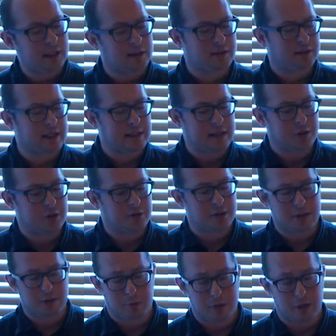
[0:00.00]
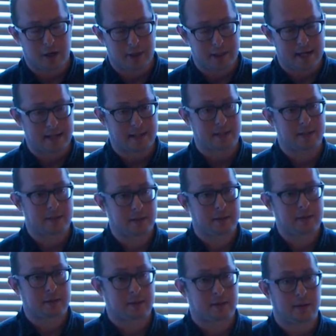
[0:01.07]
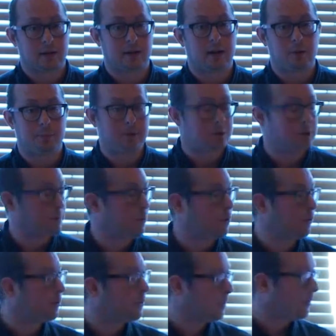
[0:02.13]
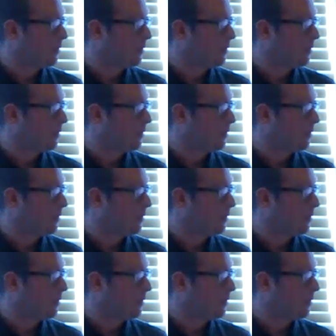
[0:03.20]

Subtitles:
signatures into an IDS, and that'll help you spot